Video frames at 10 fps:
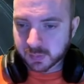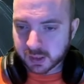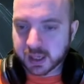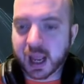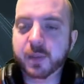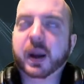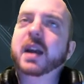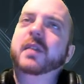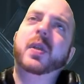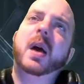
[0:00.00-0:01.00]
The
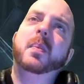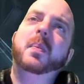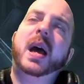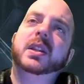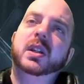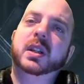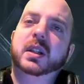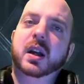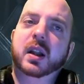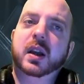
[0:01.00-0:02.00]
gameplay for that passenger
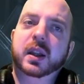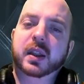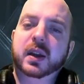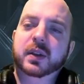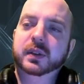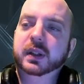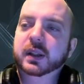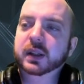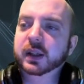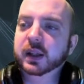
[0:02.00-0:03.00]
Starliner,
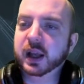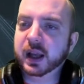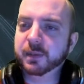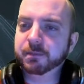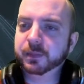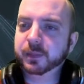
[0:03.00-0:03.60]
though,